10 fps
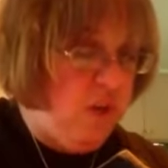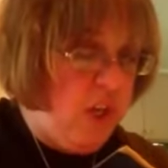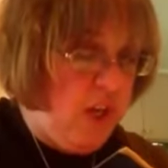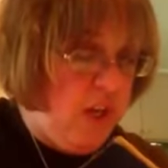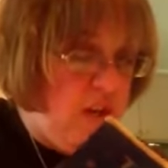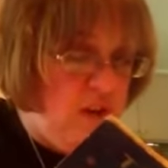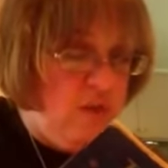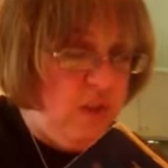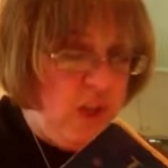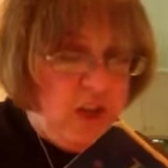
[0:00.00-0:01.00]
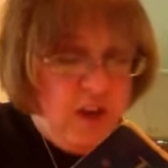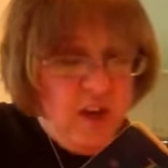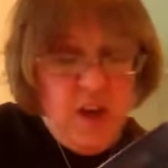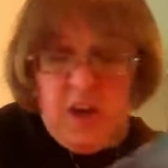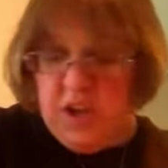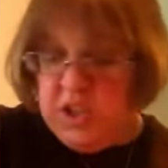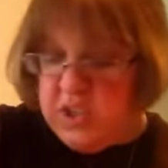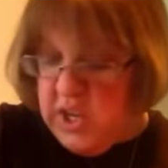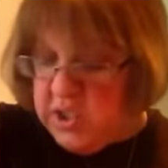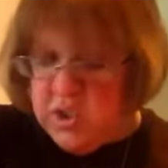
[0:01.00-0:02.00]
Okay, okay. This
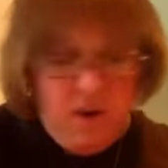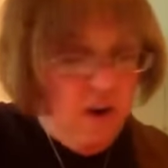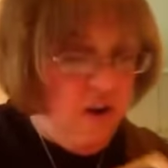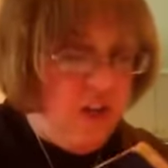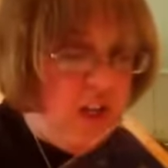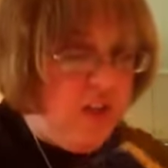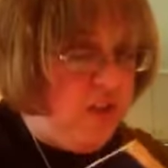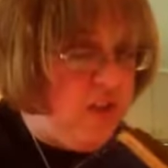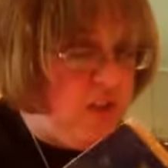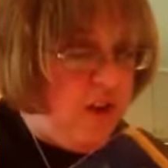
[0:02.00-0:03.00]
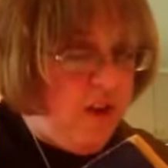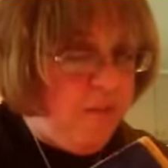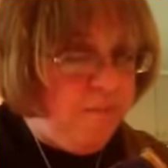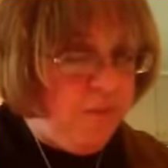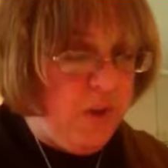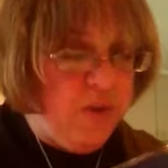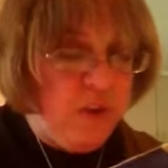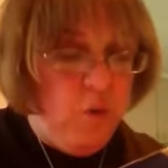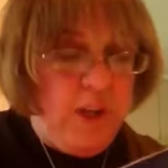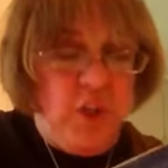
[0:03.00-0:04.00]
next card is the
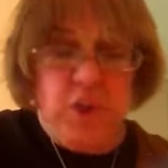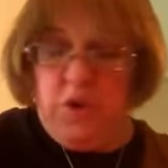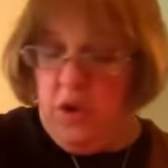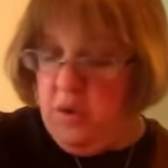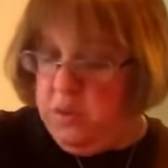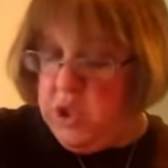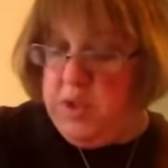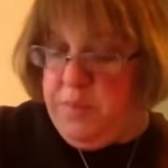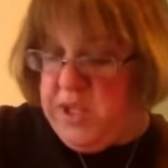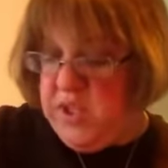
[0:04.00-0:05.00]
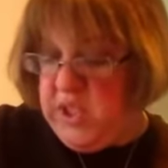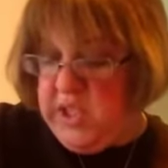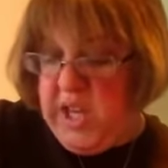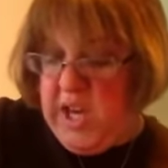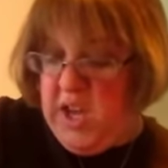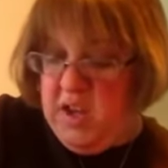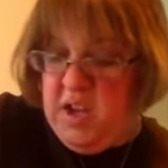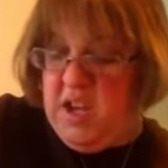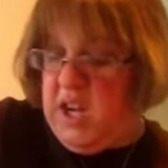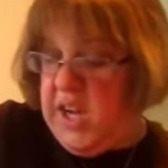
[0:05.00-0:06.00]
Questioner, which is basically,
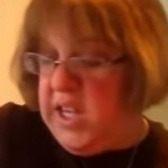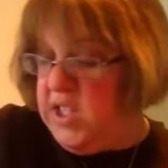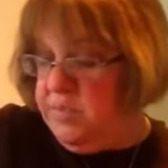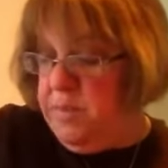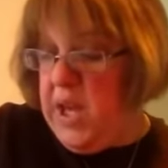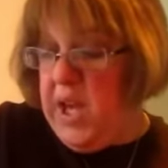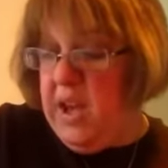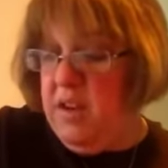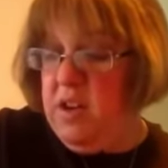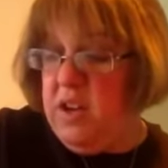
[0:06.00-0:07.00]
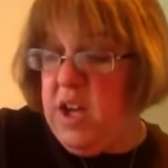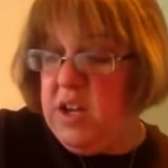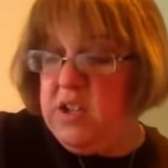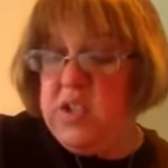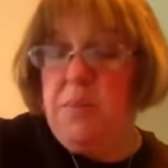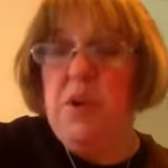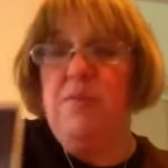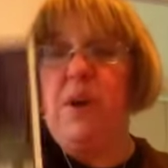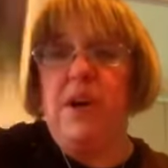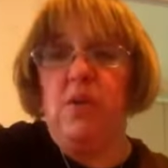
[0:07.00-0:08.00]
I guess, me and somewhat
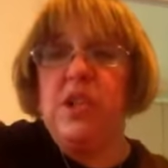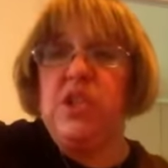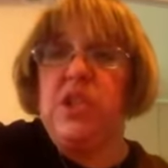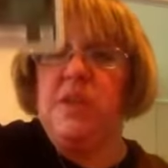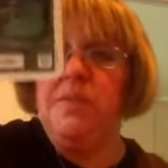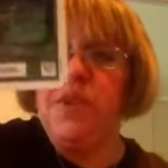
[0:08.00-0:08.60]
of my question.